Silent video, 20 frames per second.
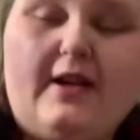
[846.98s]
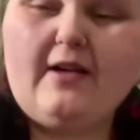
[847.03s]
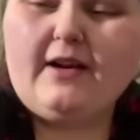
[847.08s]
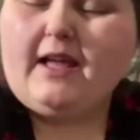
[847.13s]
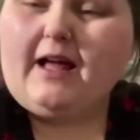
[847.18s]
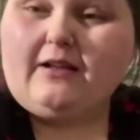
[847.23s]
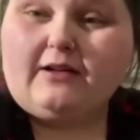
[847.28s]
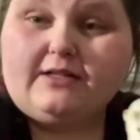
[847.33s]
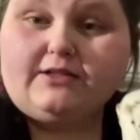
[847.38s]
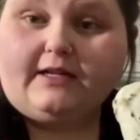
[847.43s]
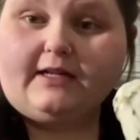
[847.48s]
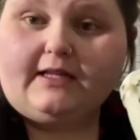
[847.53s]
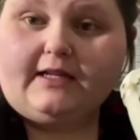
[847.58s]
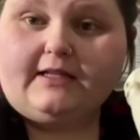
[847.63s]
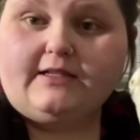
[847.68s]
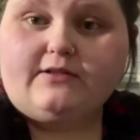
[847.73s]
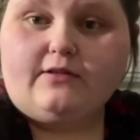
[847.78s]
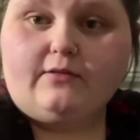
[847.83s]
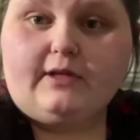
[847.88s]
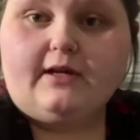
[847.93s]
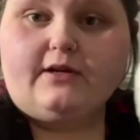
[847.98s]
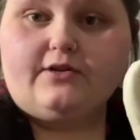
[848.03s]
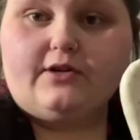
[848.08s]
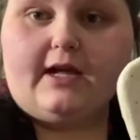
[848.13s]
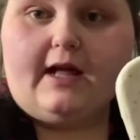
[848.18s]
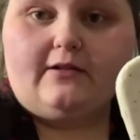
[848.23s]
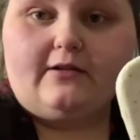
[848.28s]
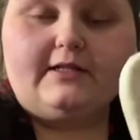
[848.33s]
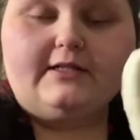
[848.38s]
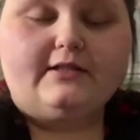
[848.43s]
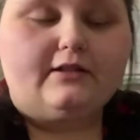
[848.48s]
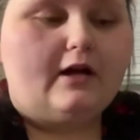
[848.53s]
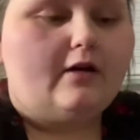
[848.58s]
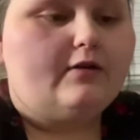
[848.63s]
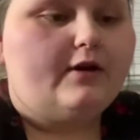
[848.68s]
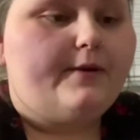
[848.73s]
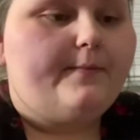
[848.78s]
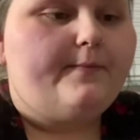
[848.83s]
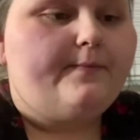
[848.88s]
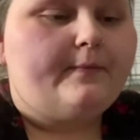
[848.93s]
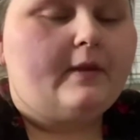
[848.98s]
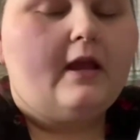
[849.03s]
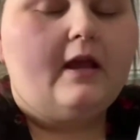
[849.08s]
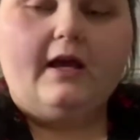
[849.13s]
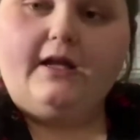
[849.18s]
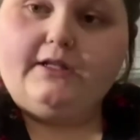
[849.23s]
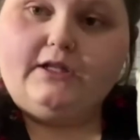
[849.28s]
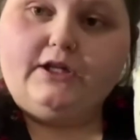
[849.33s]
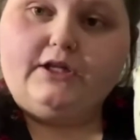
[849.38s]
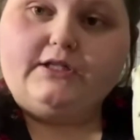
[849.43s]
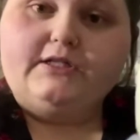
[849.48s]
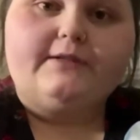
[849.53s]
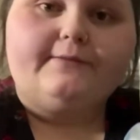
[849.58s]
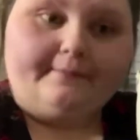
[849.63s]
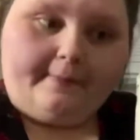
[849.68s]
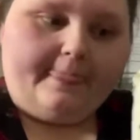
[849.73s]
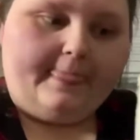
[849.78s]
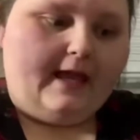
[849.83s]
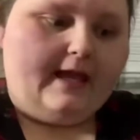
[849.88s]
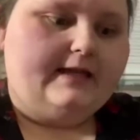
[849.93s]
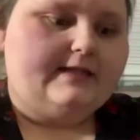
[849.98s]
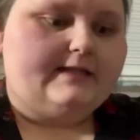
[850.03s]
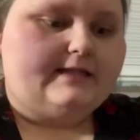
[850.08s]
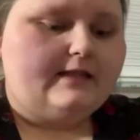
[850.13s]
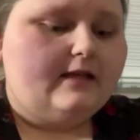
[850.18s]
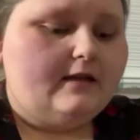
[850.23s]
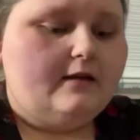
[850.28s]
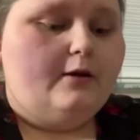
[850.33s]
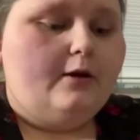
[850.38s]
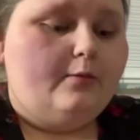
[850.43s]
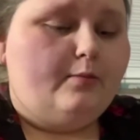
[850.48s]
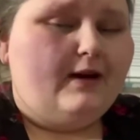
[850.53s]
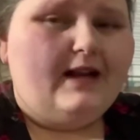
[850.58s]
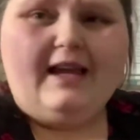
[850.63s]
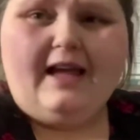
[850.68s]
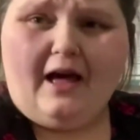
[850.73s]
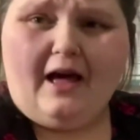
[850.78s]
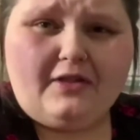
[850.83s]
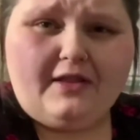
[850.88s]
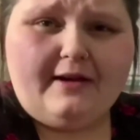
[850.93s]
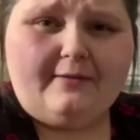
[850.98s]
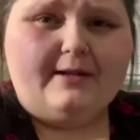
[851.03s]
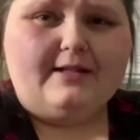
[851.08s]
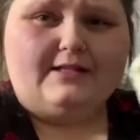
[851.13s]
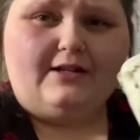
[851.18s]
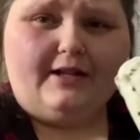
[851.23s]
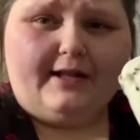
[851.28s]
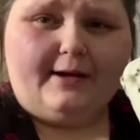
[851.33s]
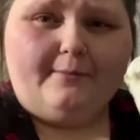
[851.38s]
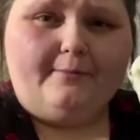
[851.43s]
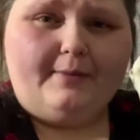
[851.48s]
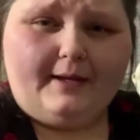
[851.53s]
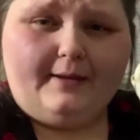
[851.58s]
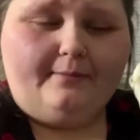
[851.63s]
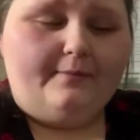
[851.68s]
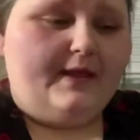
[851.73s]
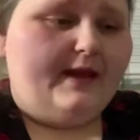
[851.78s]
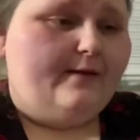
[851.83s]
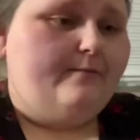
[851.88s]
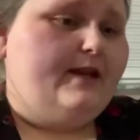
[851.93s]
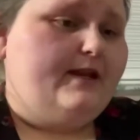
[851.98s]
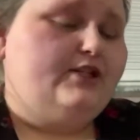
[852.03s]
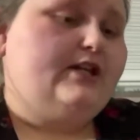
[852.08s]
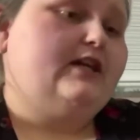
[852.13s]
counting calories or anything, these are only 100 calories. Look how good it looks. And it's pretty healthy. I mean, it's not like a big thing of Ben and